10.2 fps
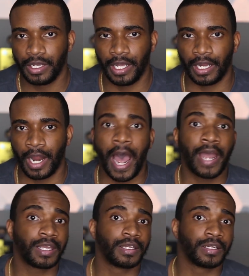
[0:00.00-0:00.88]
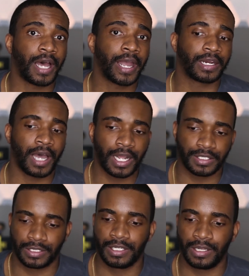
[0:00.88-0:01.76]
And I can I can
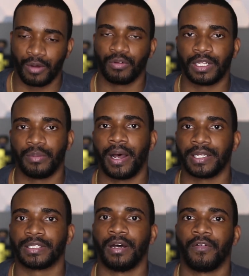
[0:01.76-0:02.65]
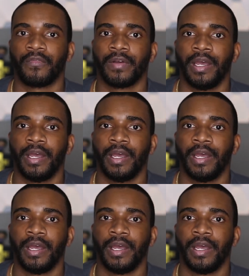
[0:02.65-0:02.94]
honestly see that within myself.